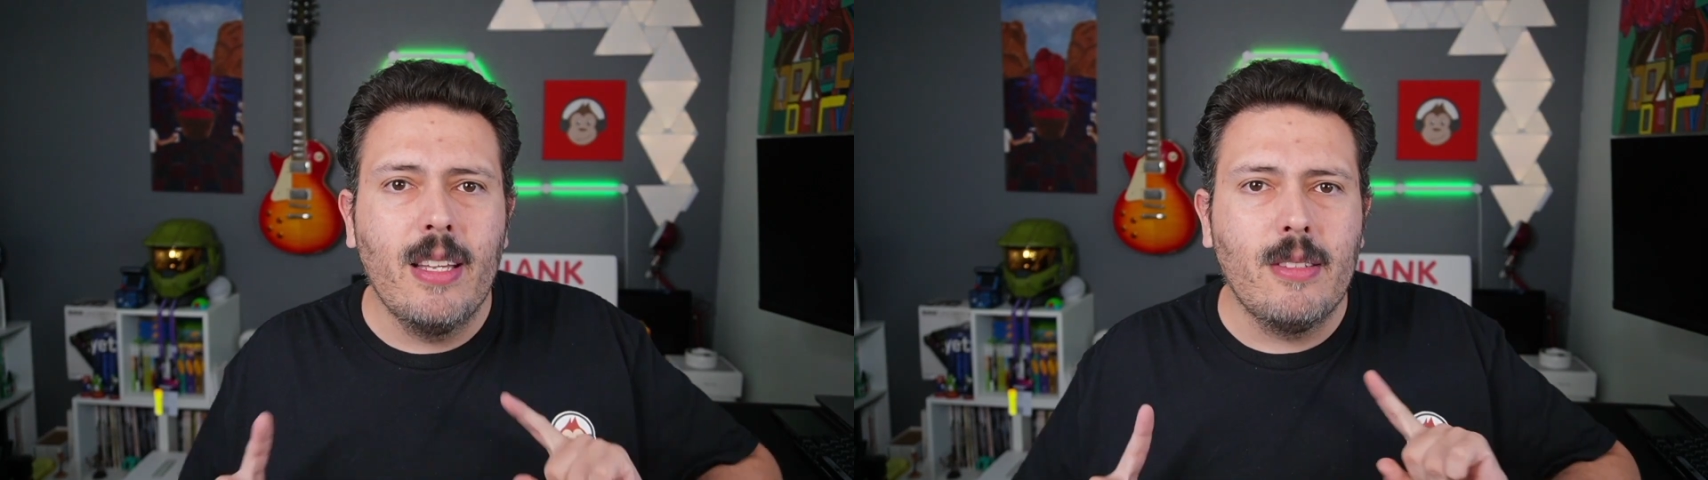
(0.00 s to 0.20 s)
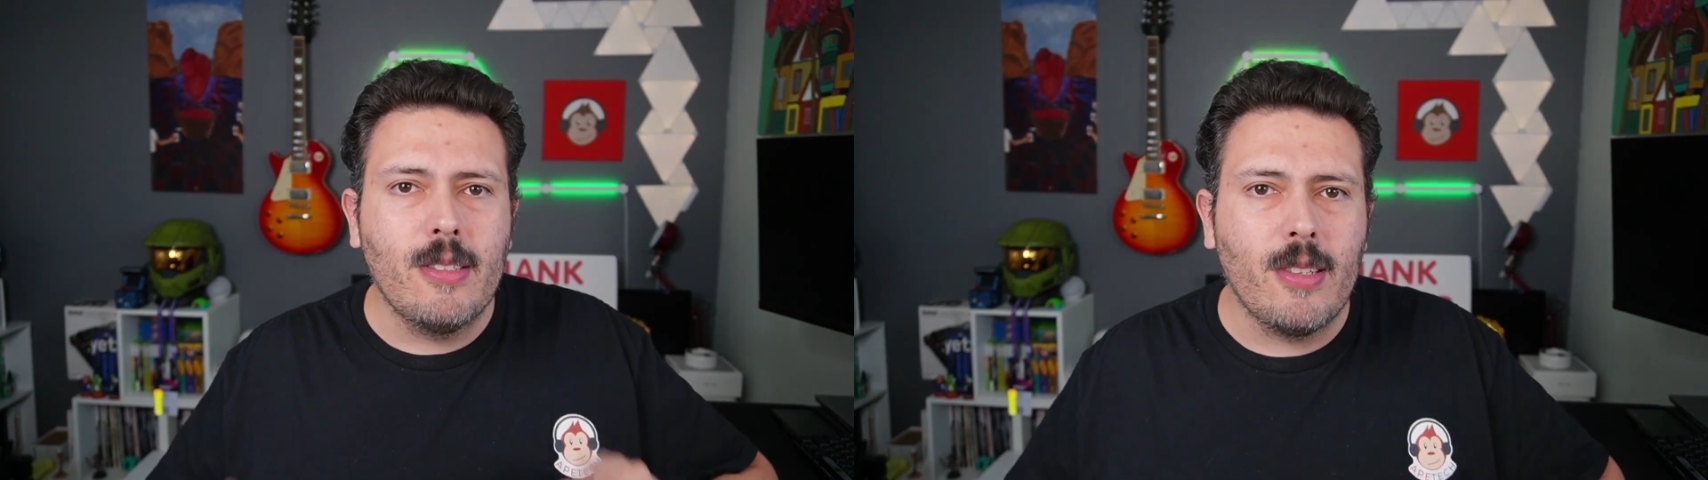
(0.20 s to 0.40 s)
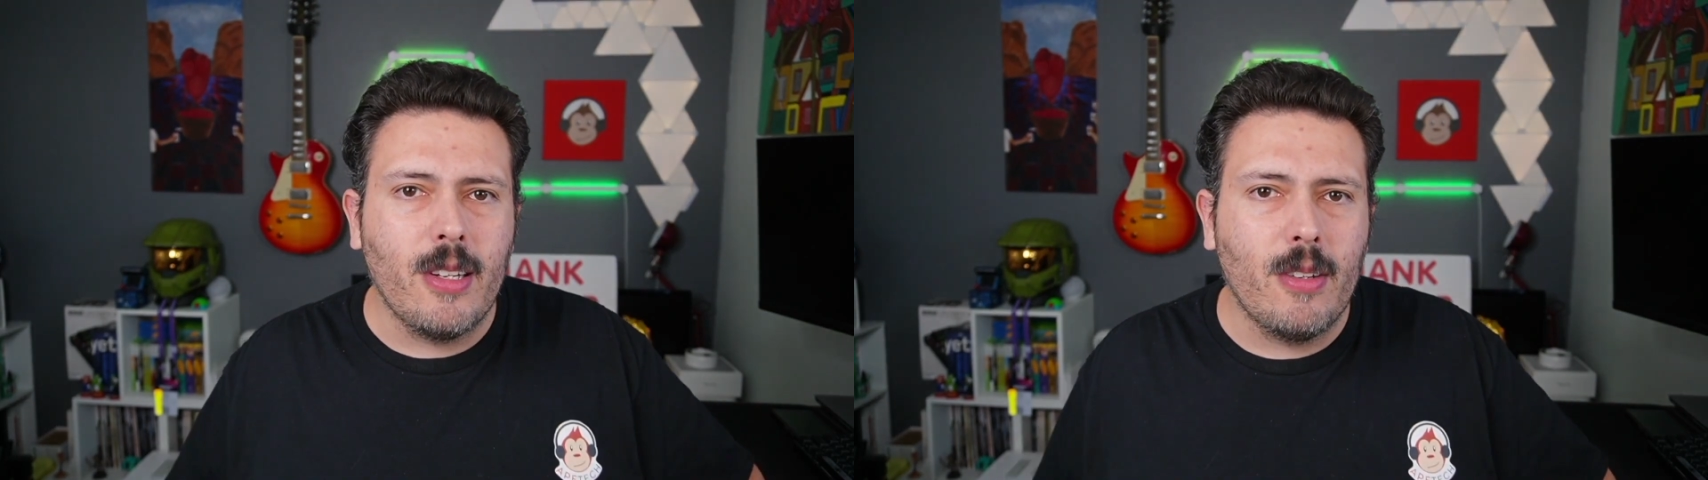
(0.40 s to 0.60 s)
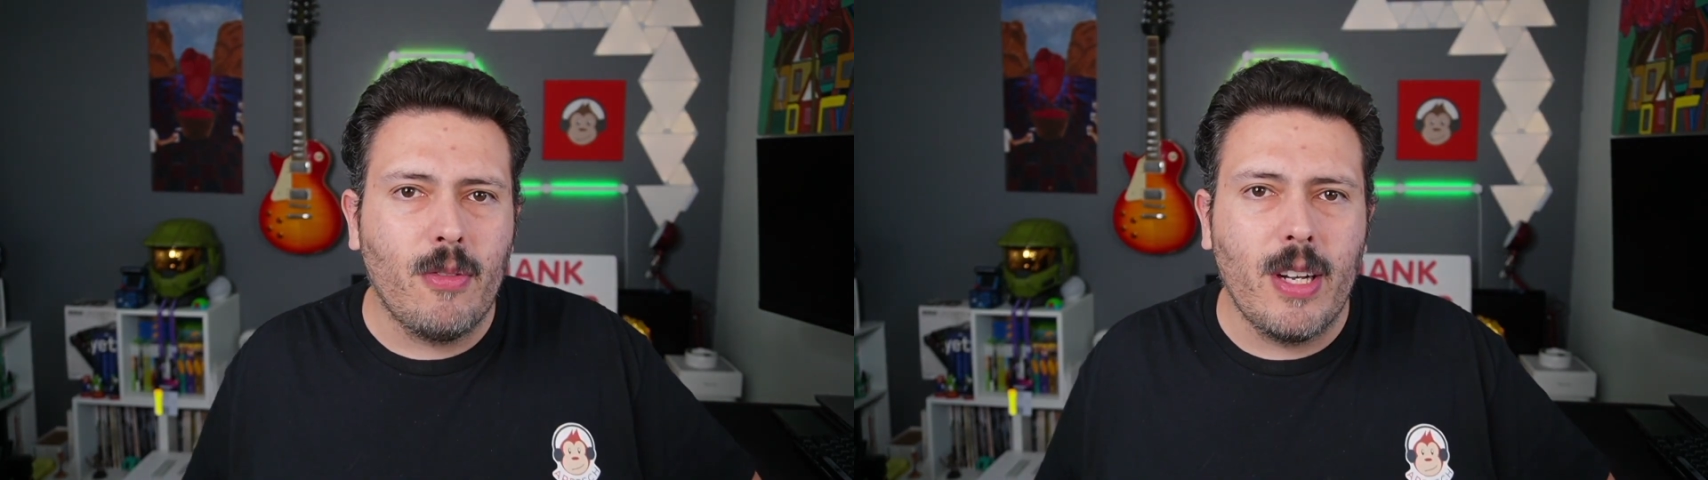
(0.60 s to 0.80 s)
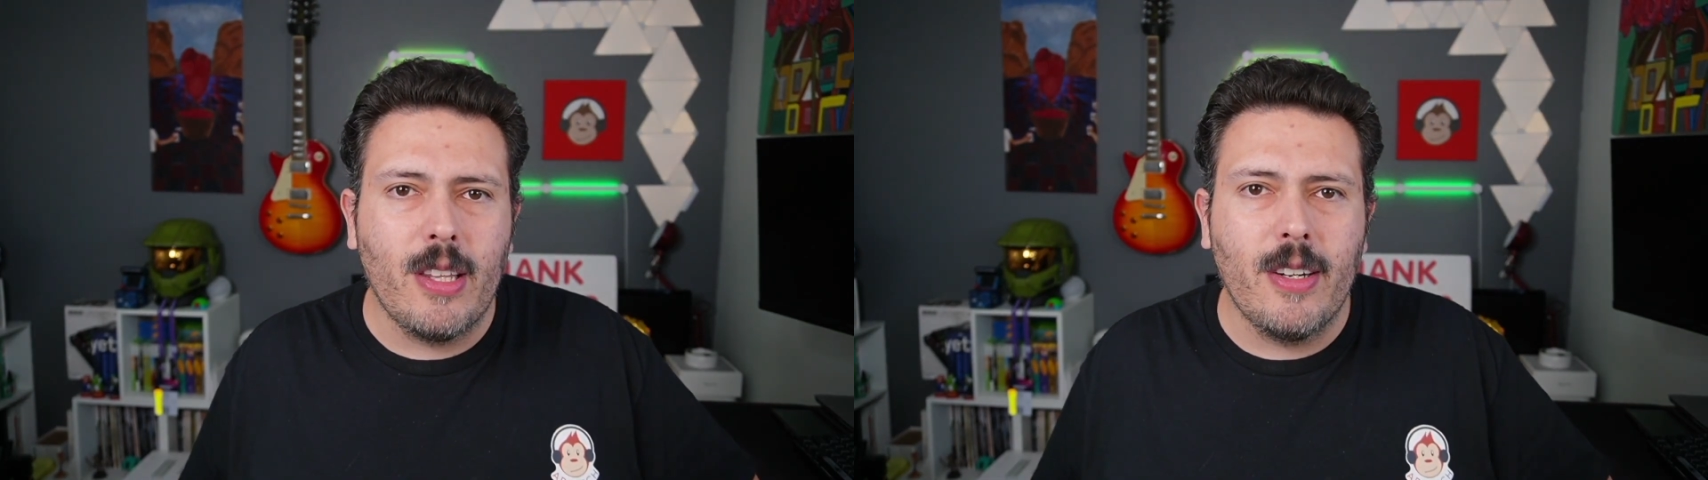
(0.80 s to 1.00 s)
to start your
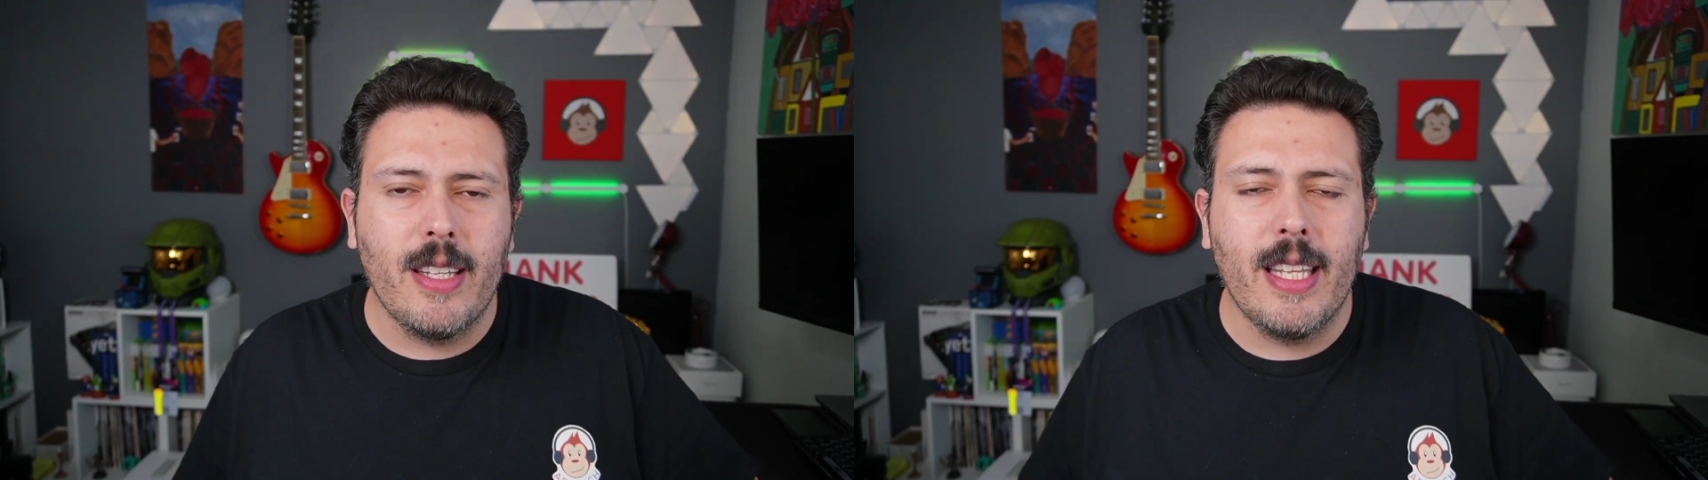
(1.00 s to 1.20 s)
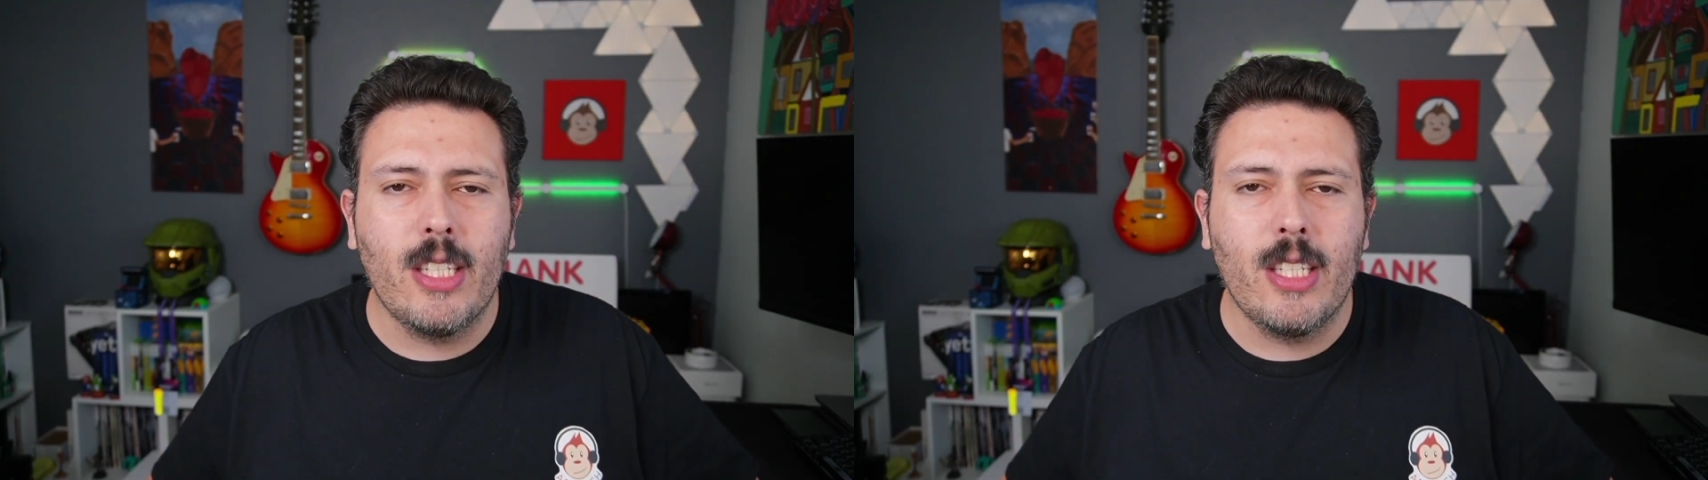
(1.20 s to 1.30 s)
free 30-day